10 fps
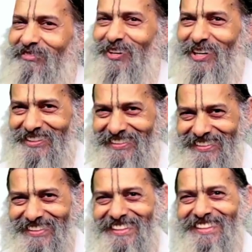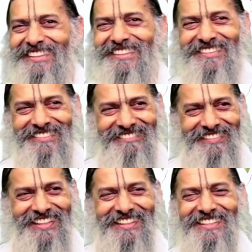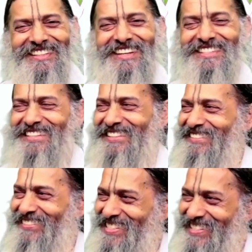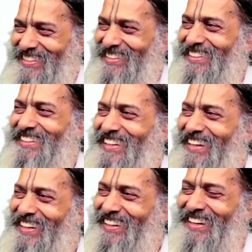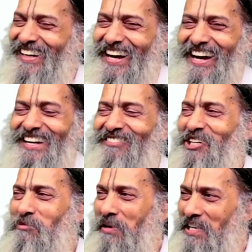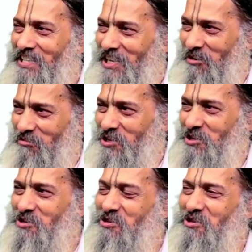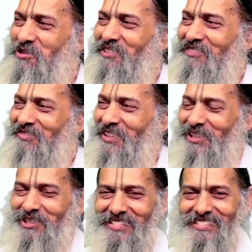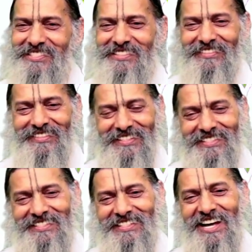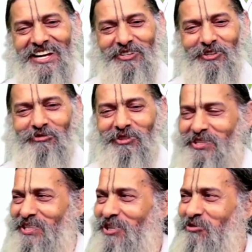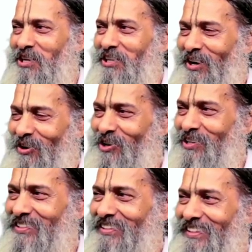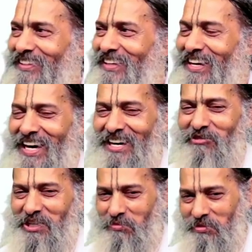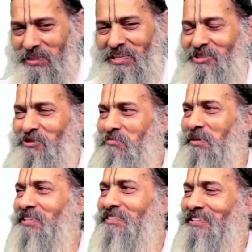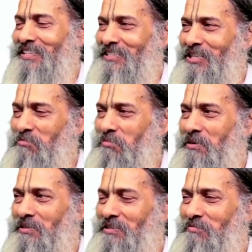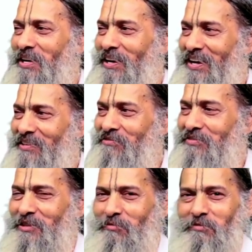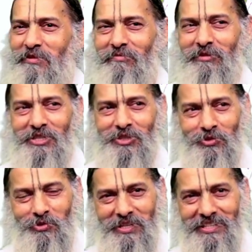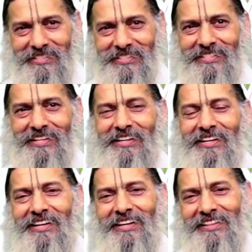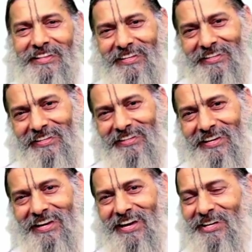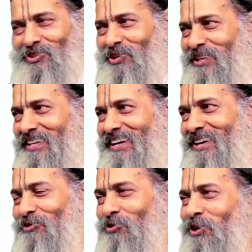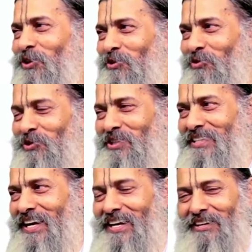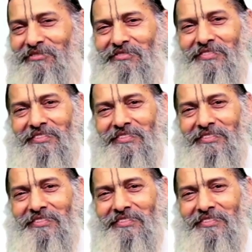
Wow, very interesting question and a very practical one too, because this scenario we see quite a lot. I have experience of many such examples in my life. Some of my students, they actually are going through this kind of